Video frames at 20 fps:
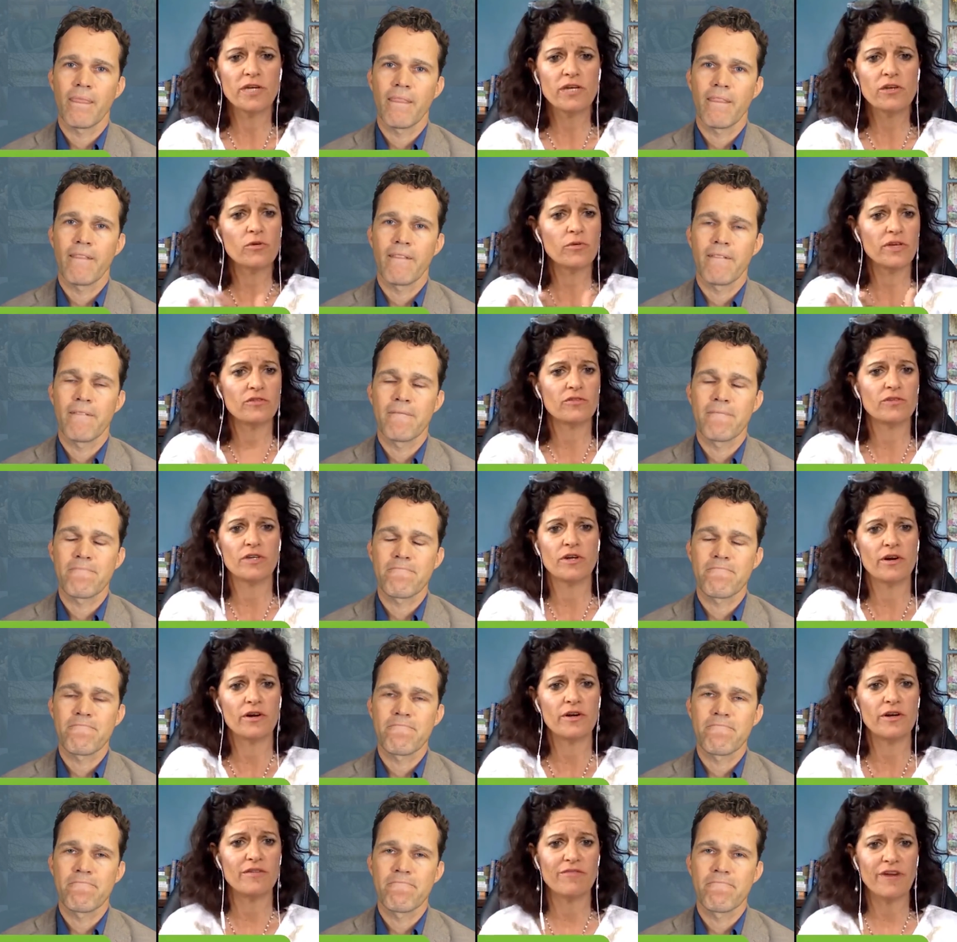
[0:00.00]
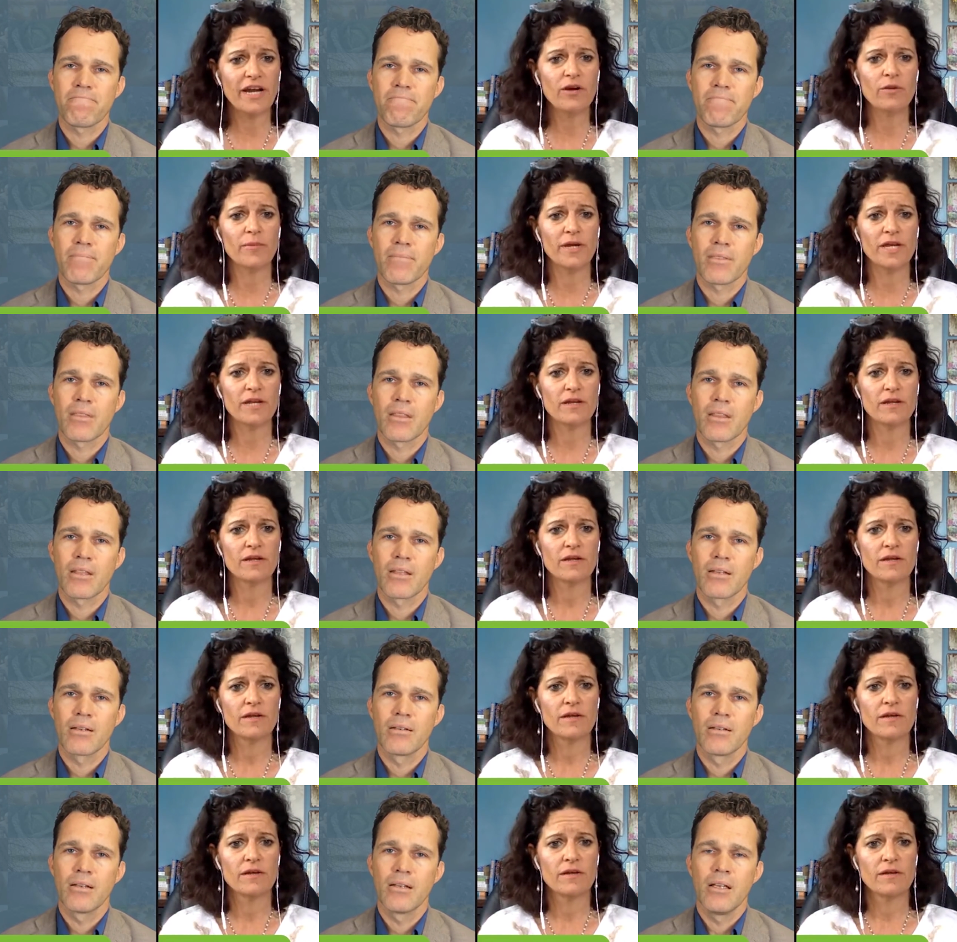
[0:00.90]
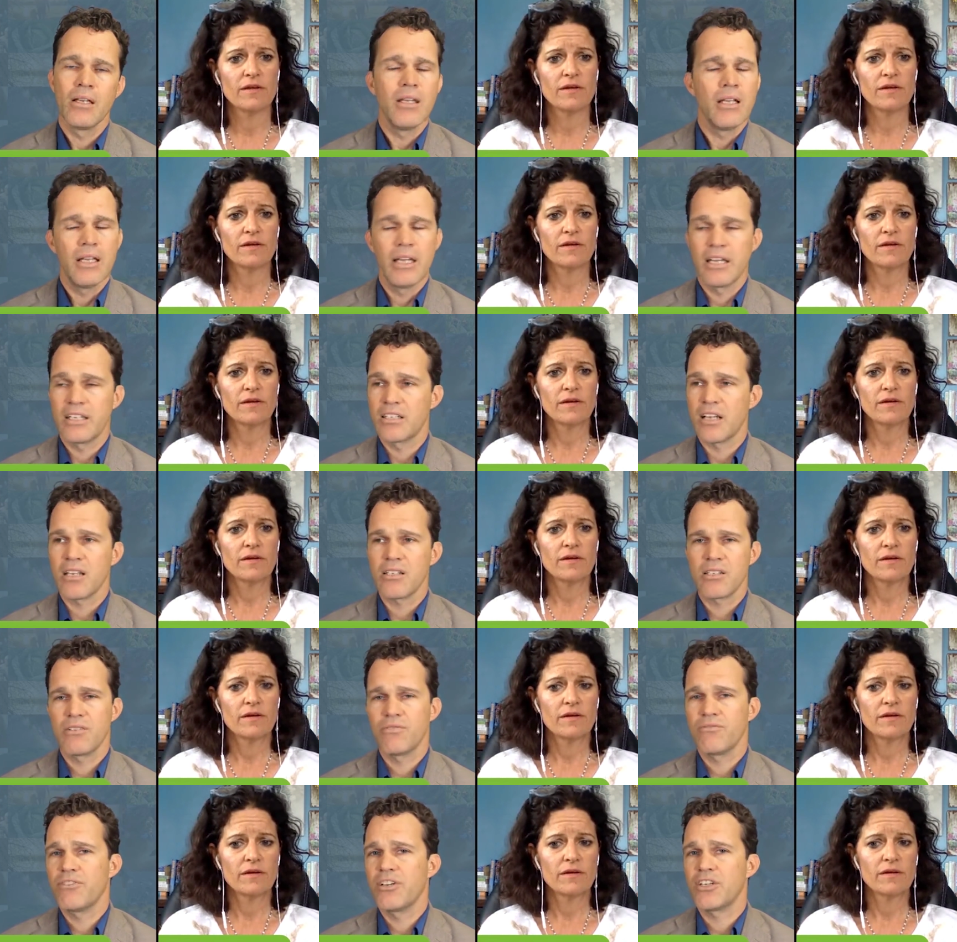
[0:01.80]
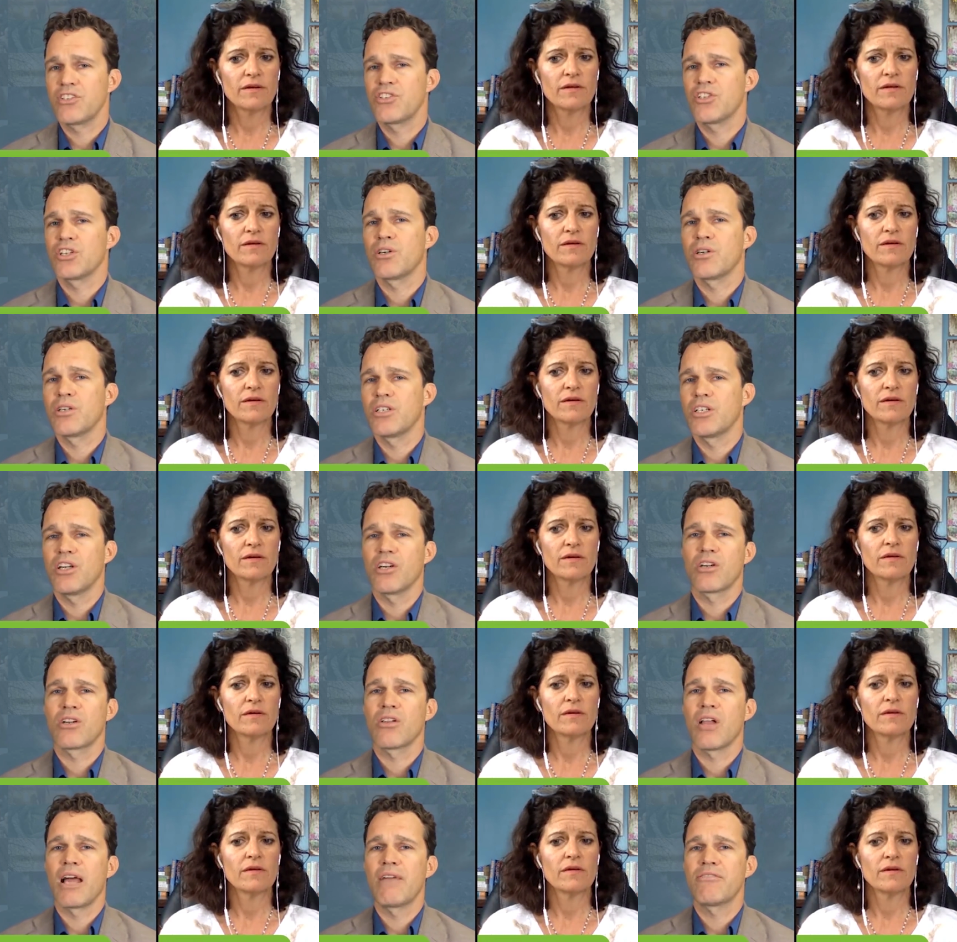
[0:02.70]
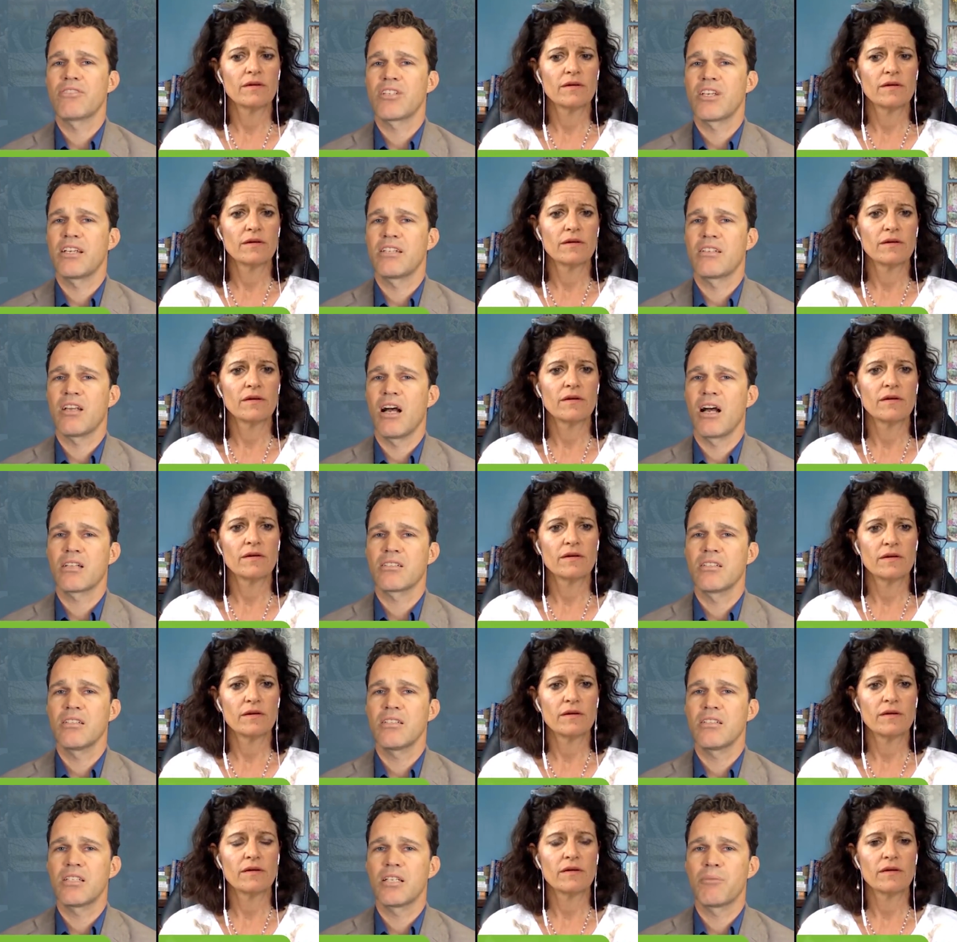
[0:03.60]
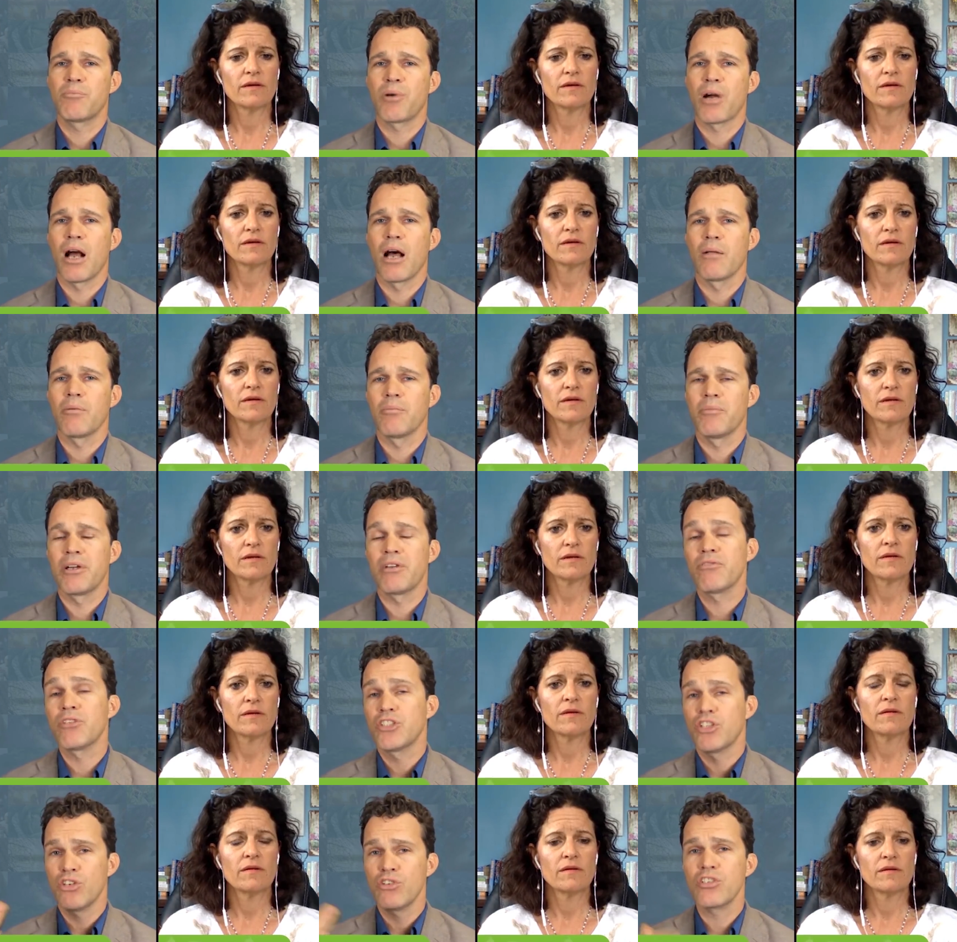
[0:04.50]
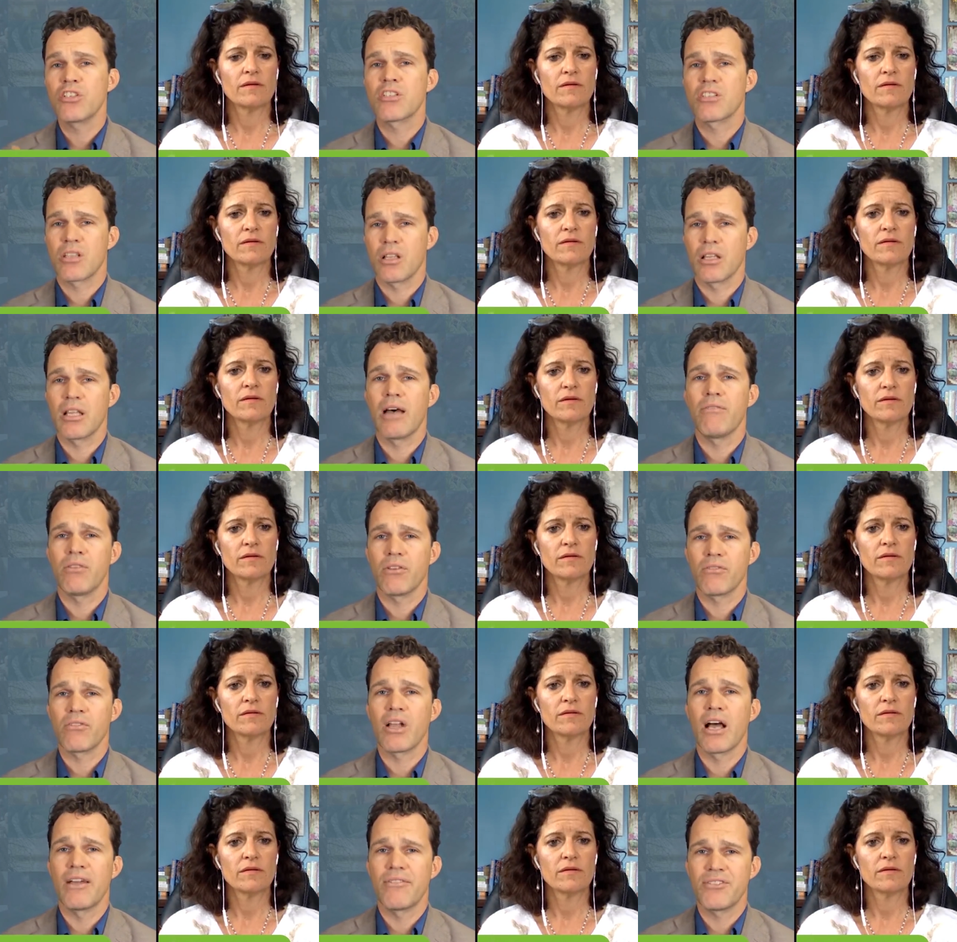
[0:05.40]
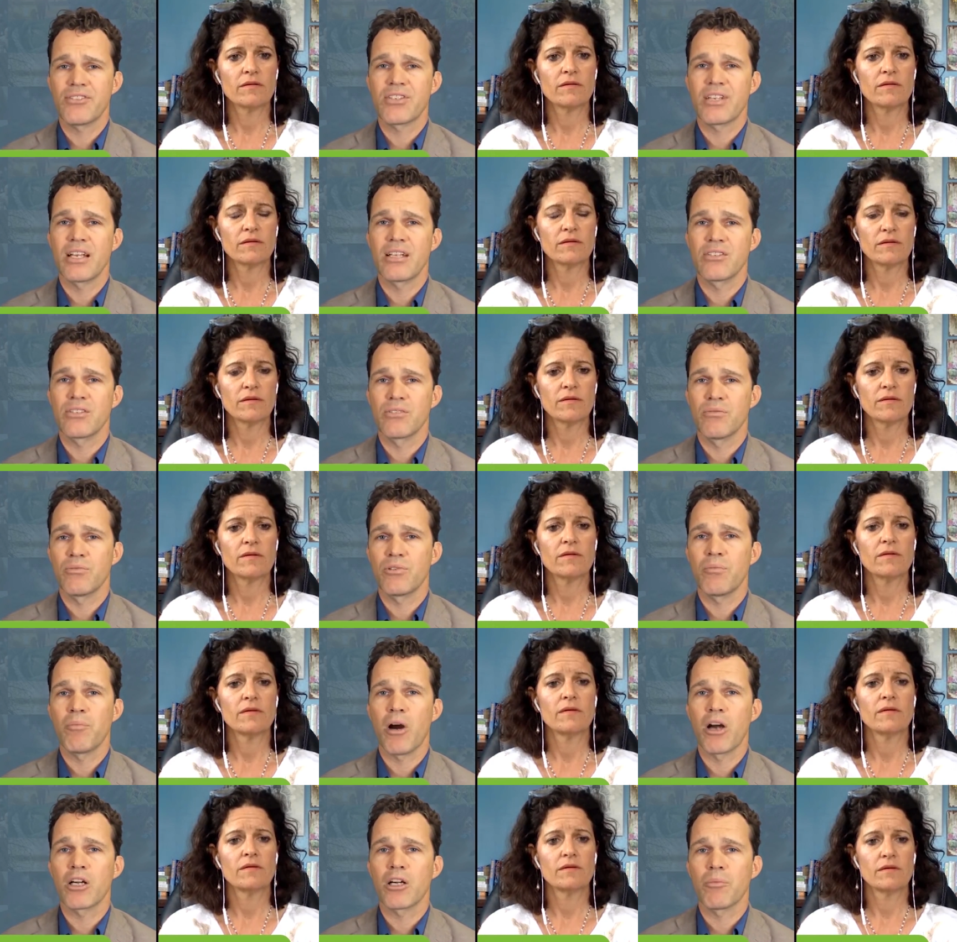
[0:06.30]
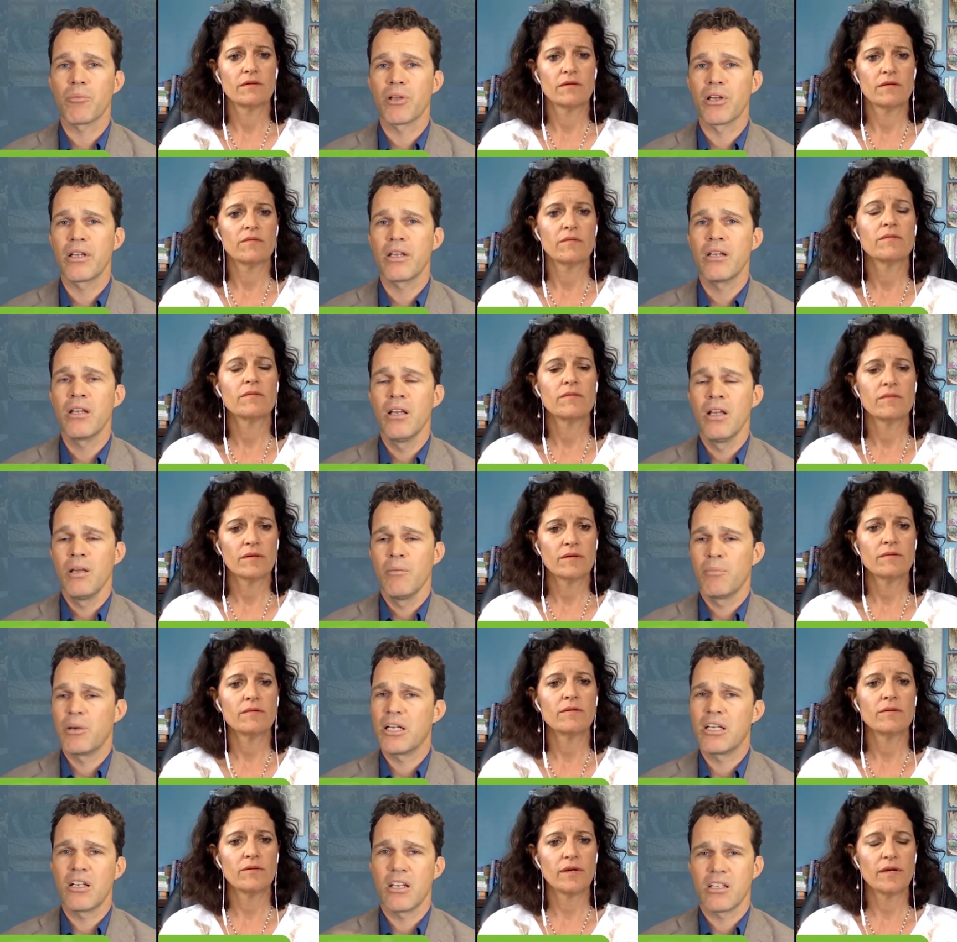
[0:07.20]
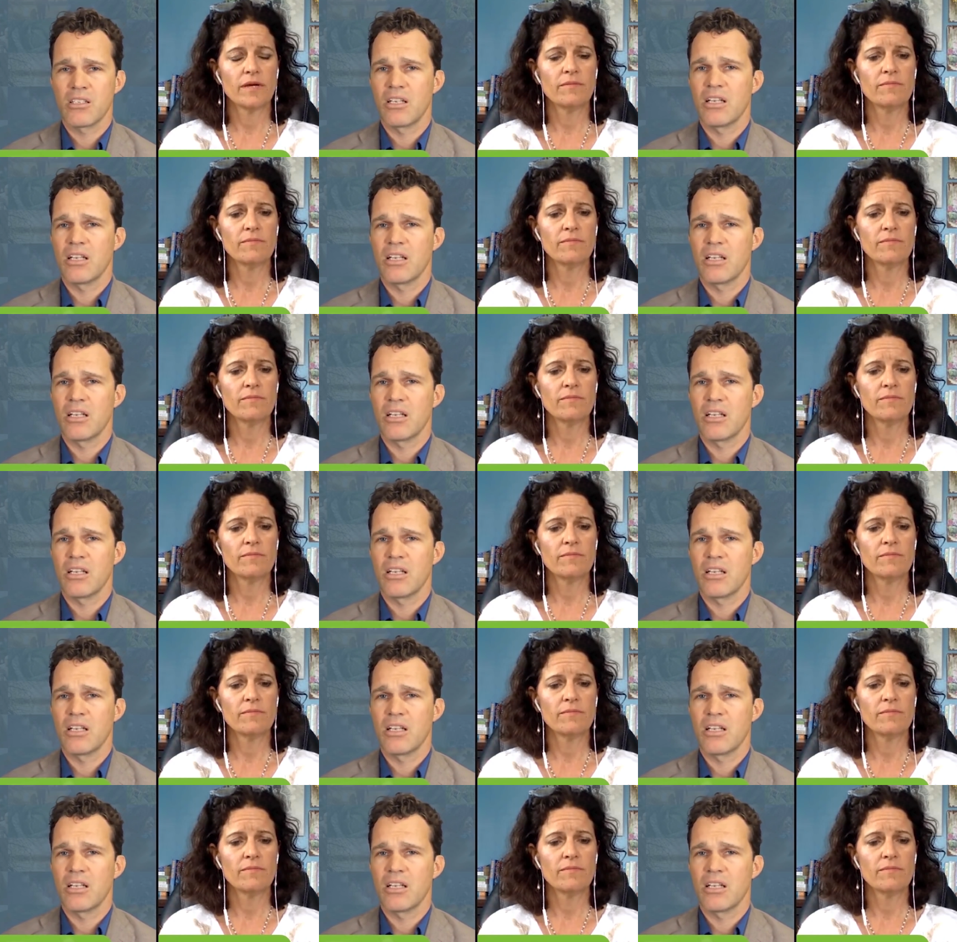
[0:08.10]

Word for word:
Speaker 1: ubiquitous in our environment.
Speaker 2: It doesn't fix your, your glyphosate toxicity problem. It reduces the level of glyphosate remarkably, but